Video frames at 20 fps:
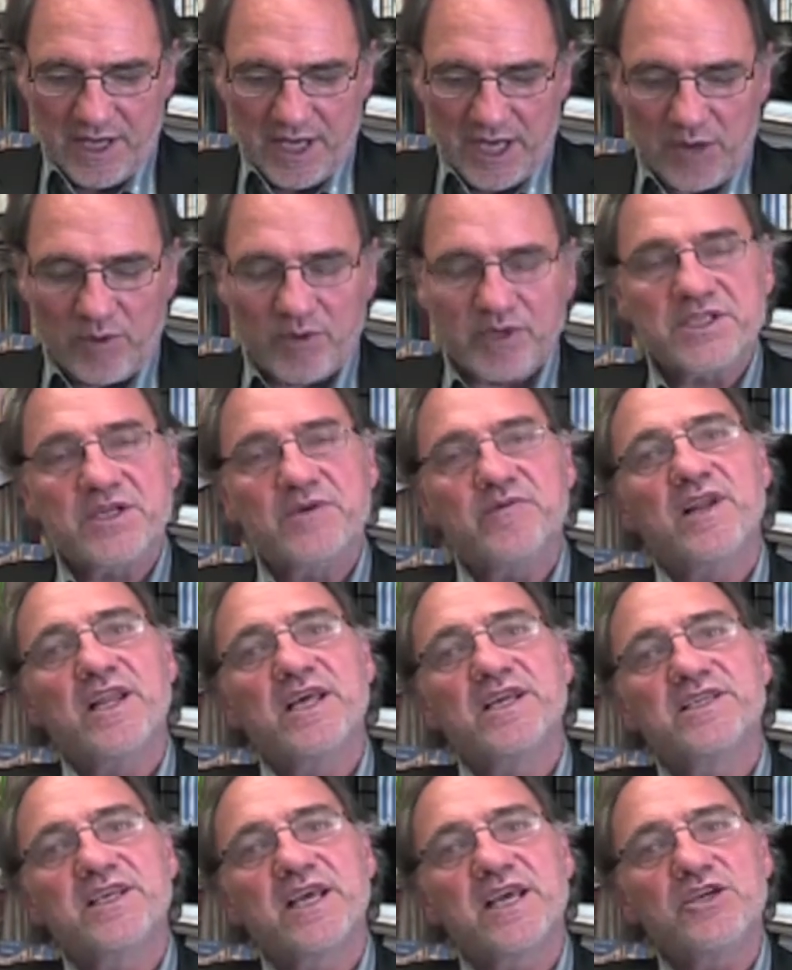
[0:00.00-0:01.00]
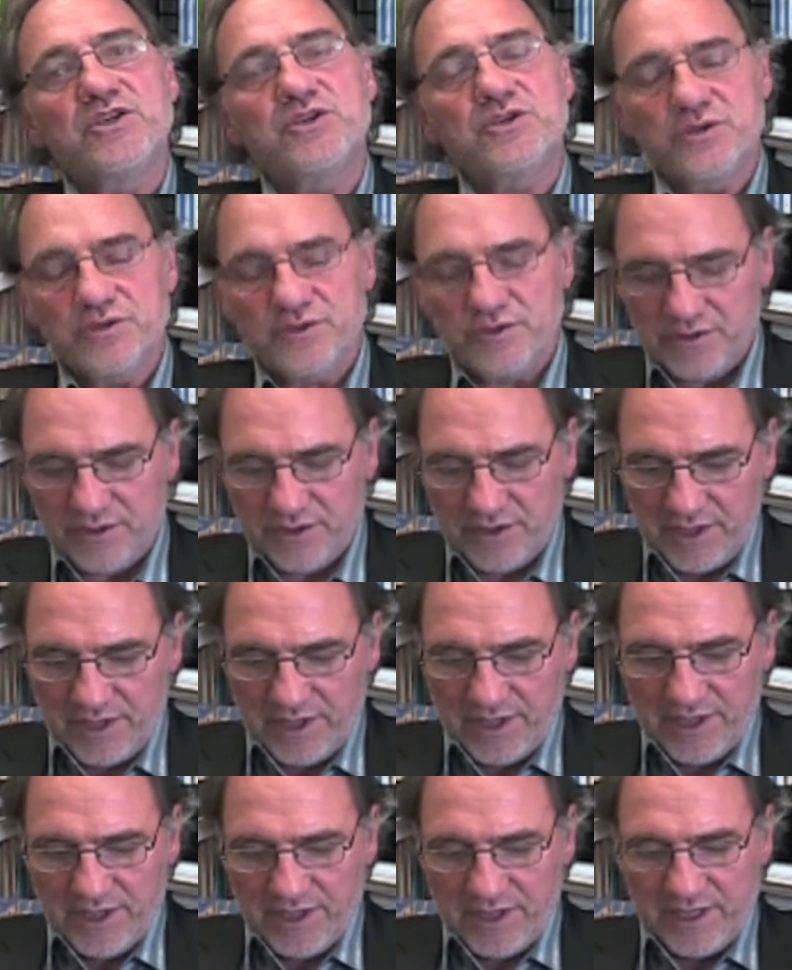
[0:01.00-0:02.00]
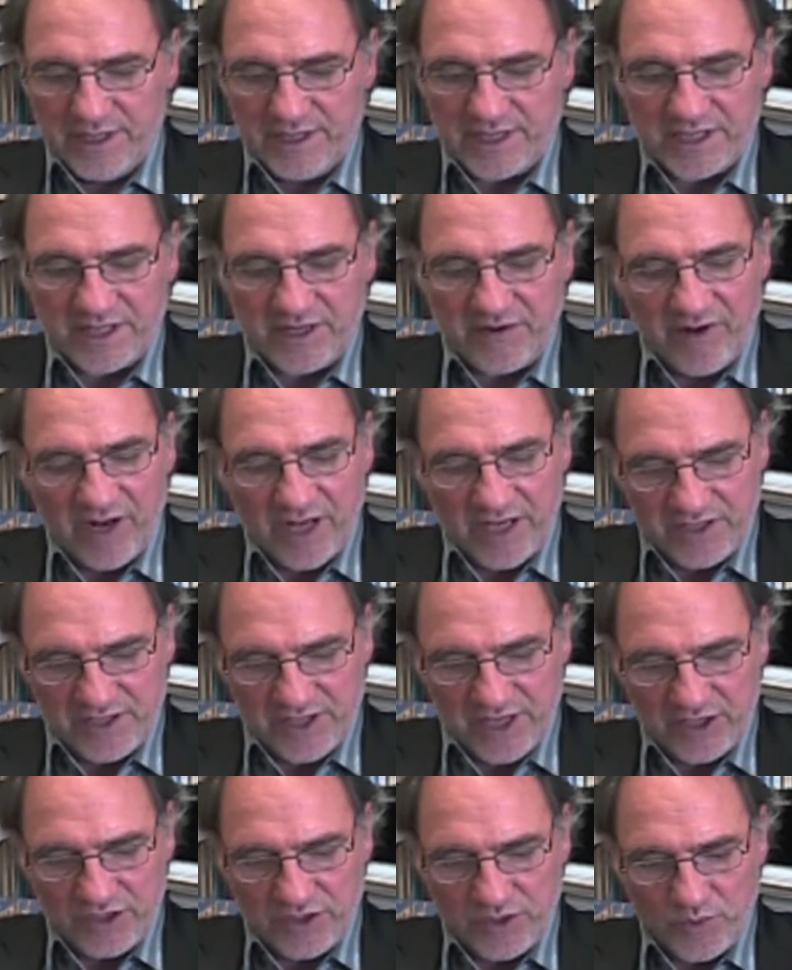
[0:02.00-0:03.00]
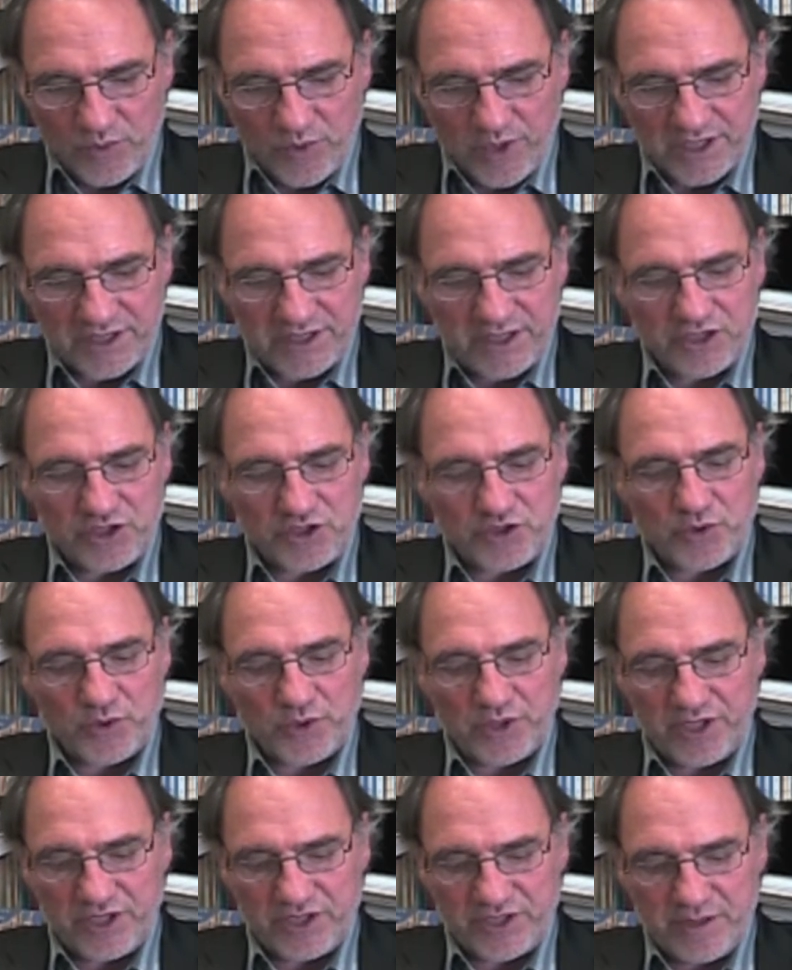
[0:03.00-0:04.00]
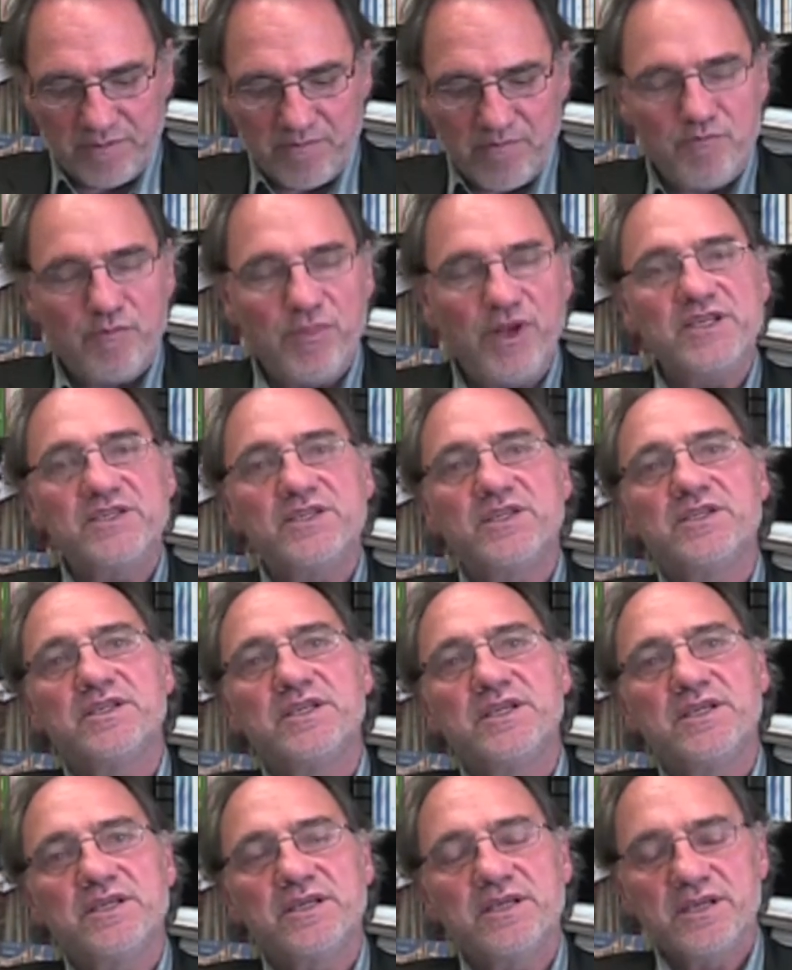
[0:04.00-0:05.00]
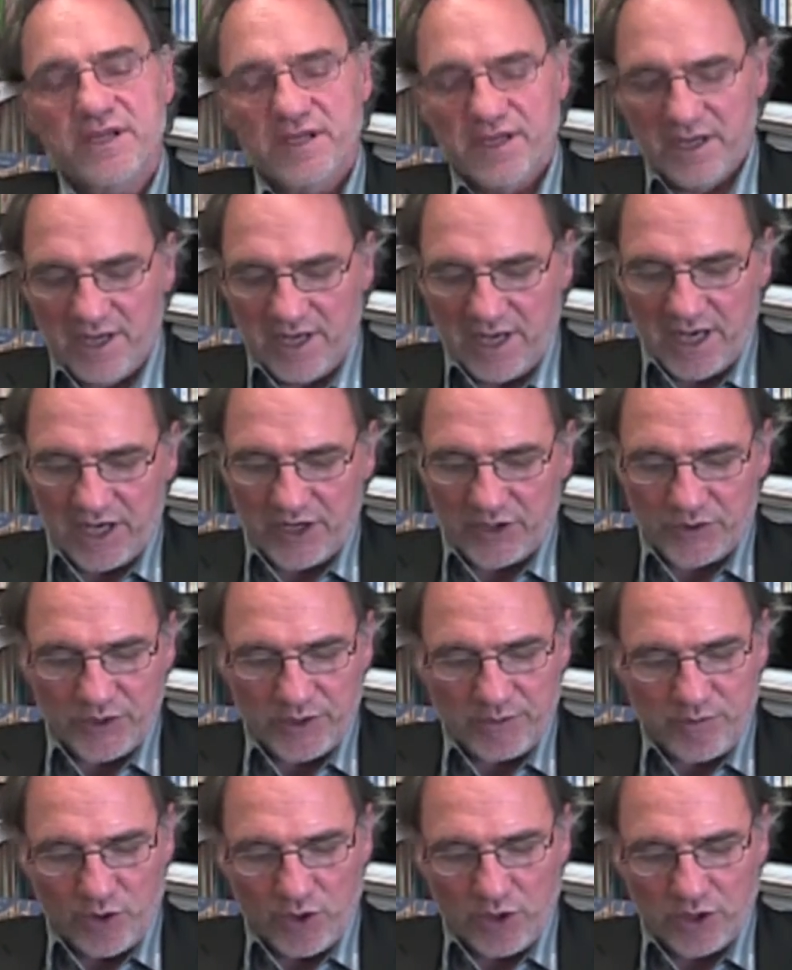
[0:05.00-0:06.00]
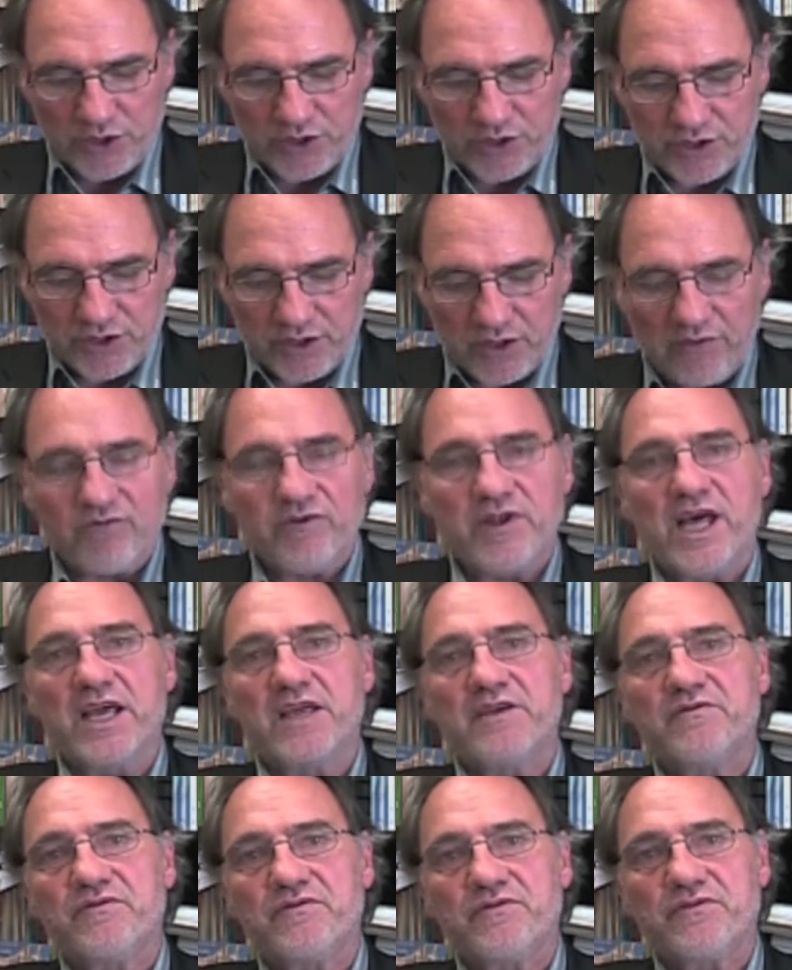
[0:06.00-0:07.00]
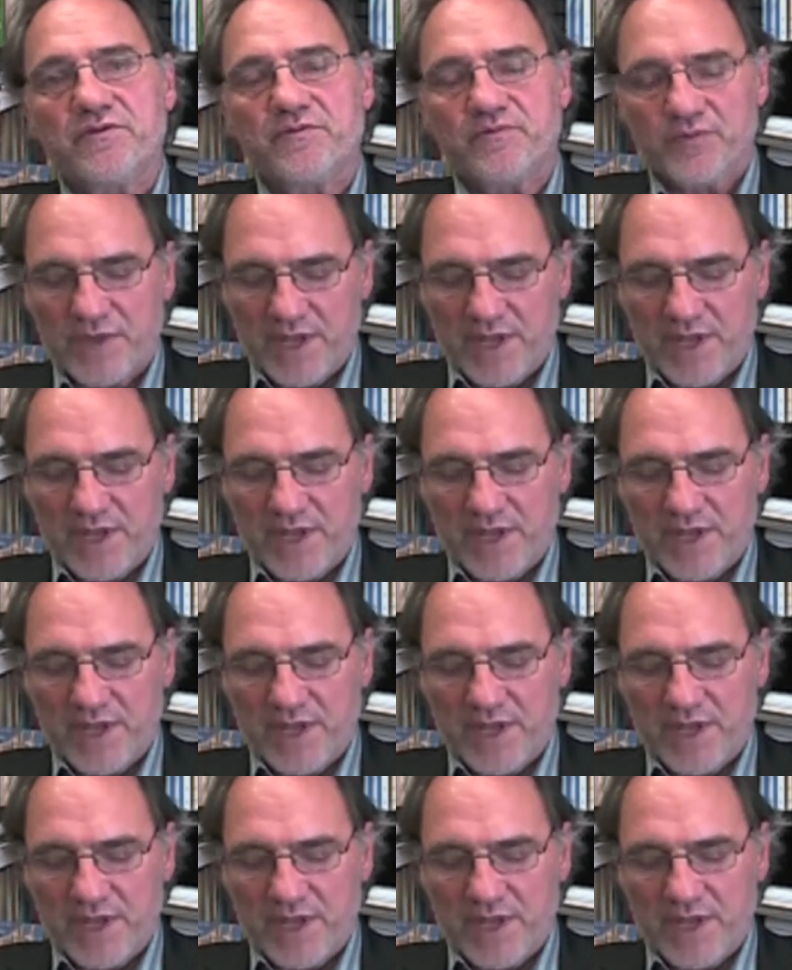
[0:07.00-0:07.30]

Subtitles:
"Our civilization is a civilization who has destroyed the simplicity and repose of life,